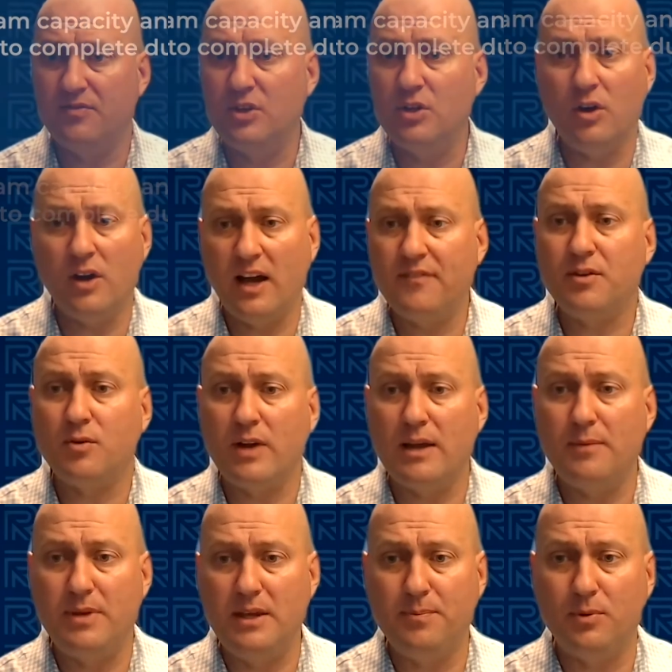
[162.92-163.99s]
you don't have the right
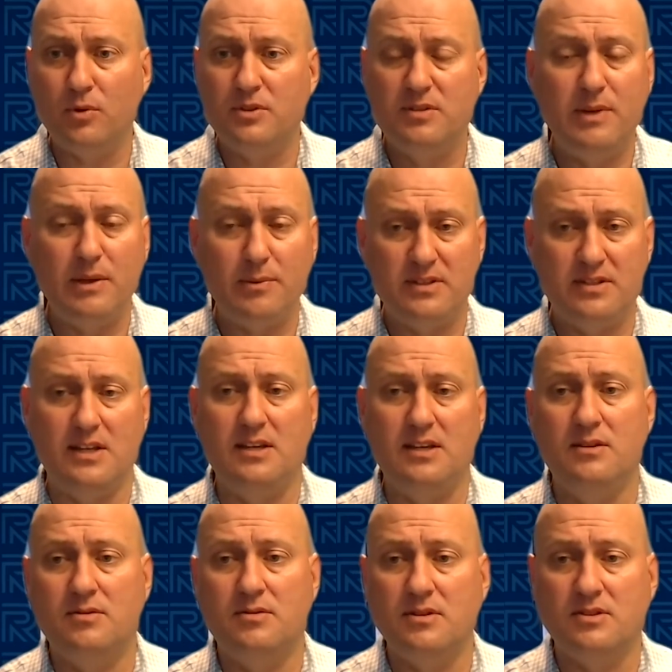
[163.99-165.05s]
people to be able to take
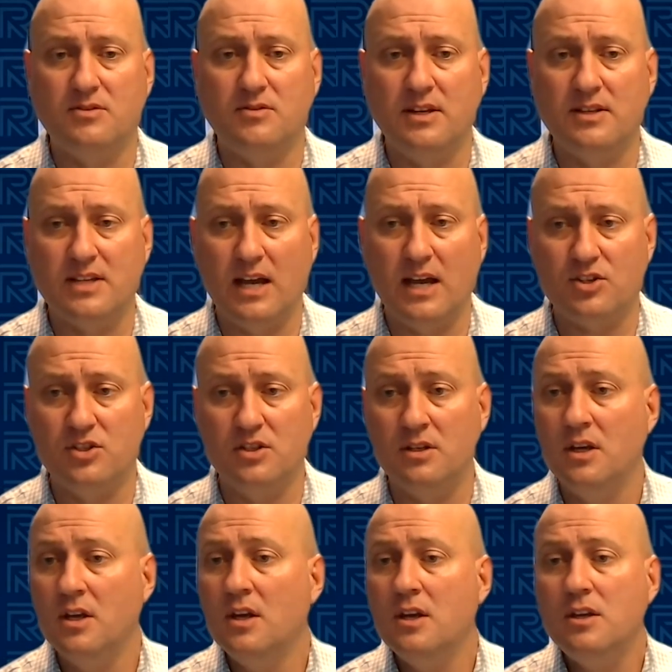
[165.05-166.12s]
you through this
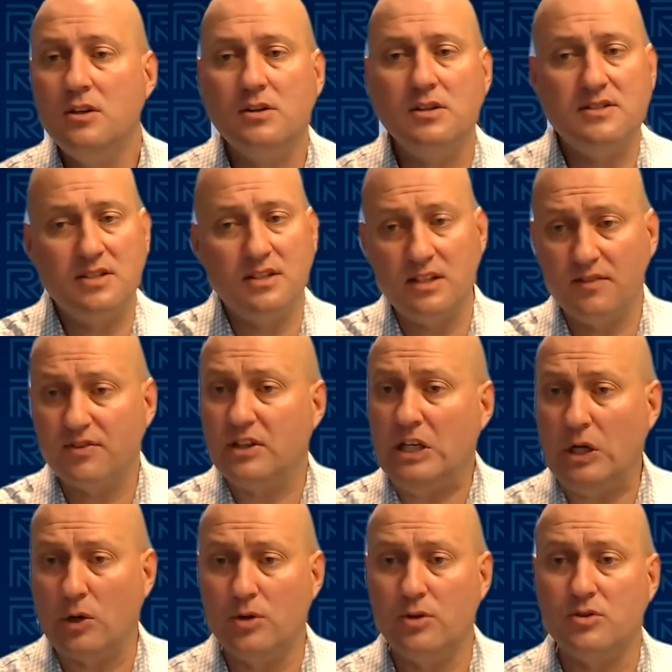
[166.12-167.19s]
transaction, you can
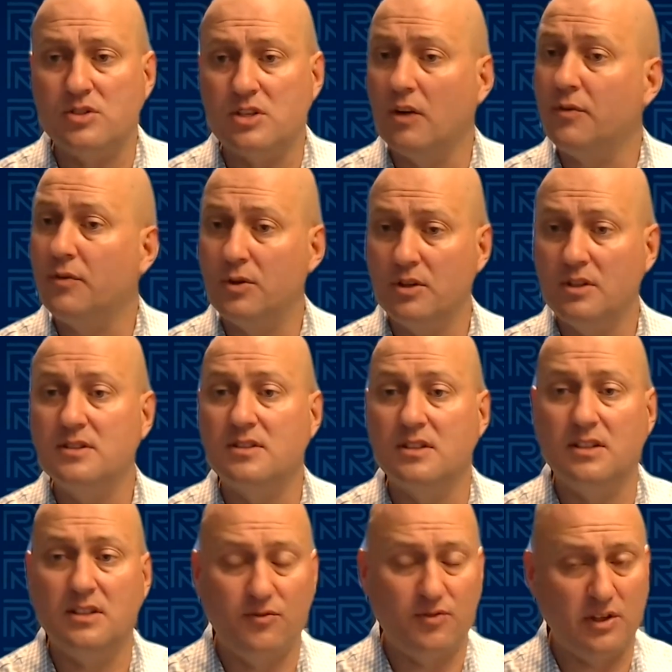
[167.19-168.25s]
significantly hurt yourself or you can
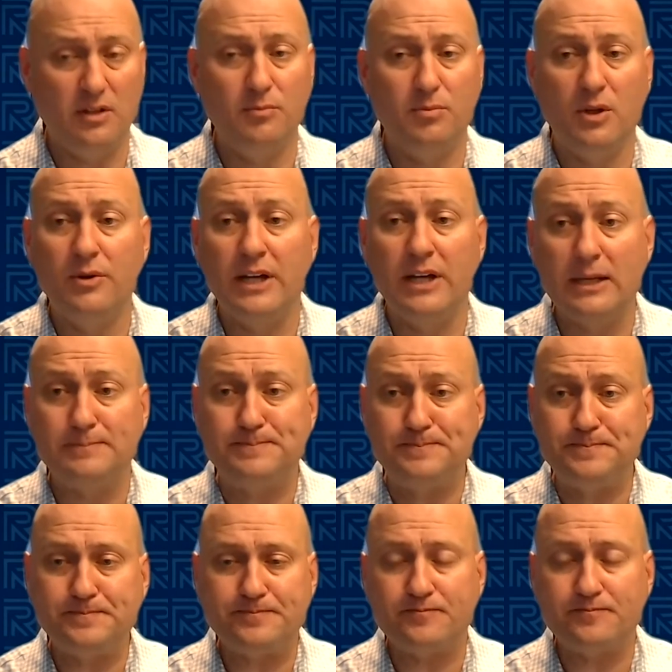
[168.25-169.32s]
significantly blow it up.
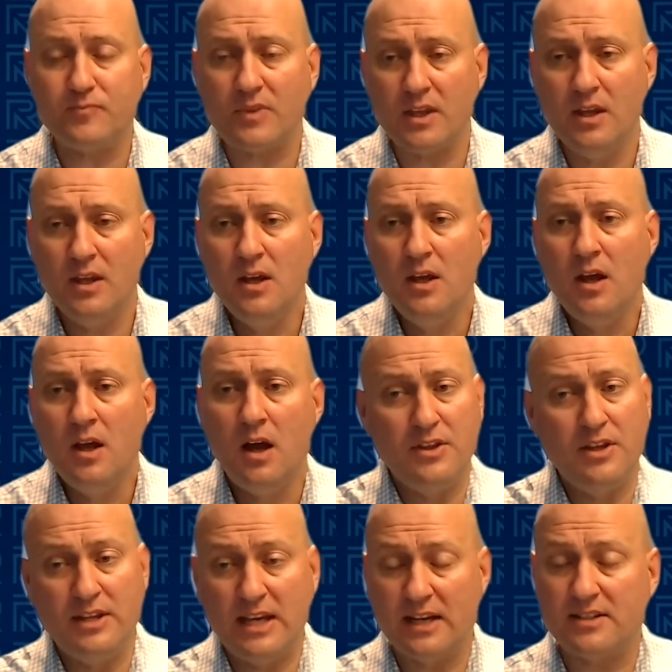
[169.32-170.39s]
The
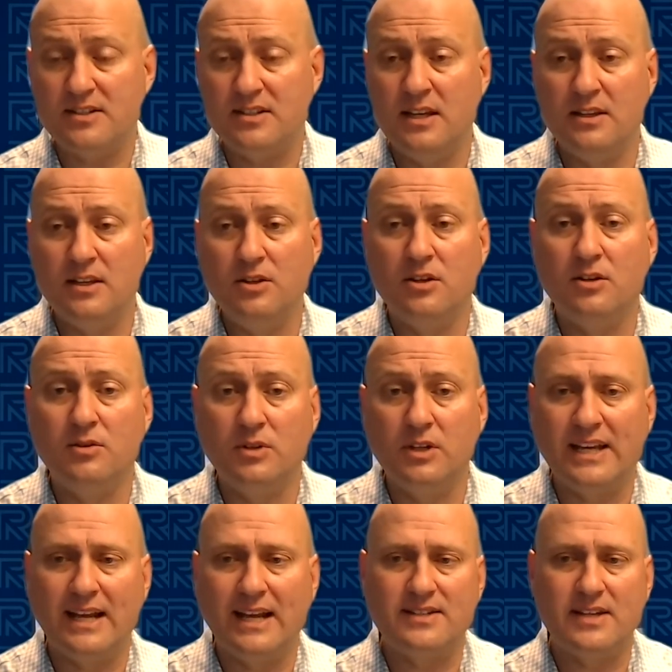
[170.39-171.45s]
next thing that you're going to
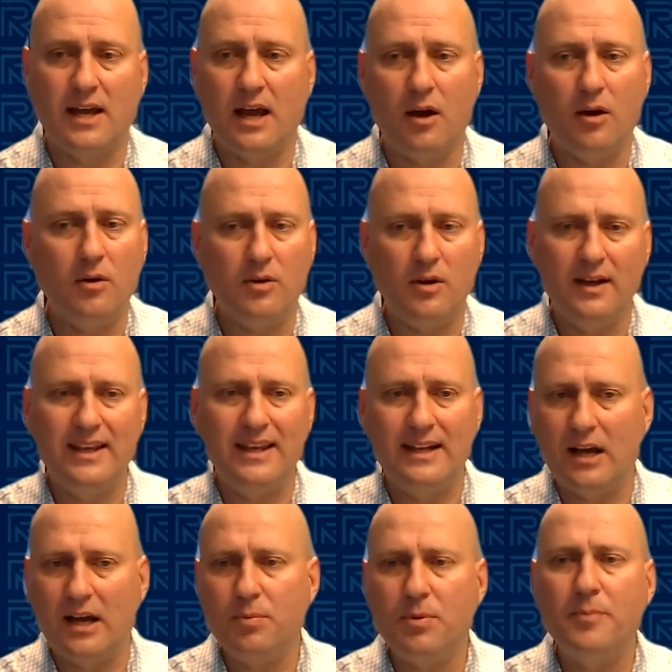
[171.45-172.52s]
look at is how
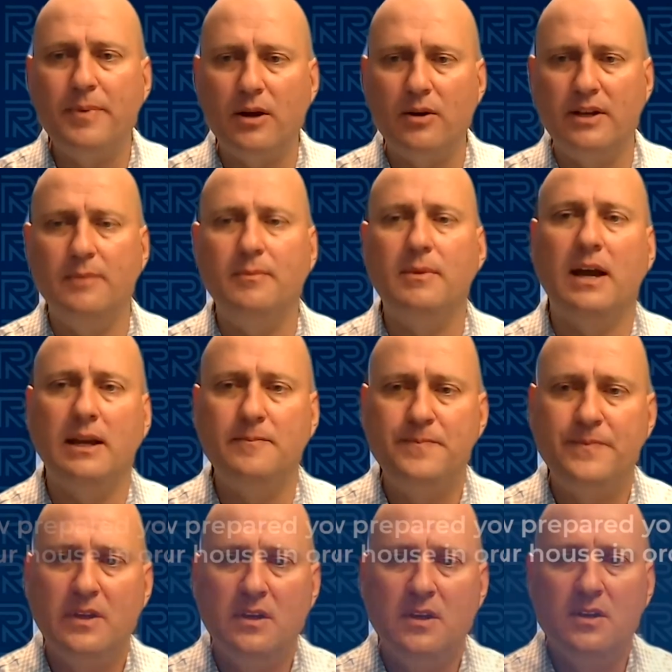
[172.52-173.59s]
prepared am I?
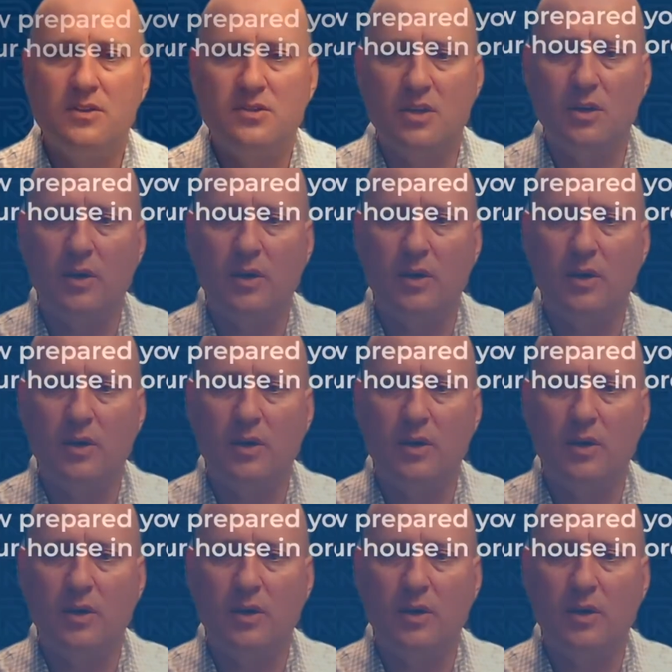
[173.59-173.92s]
So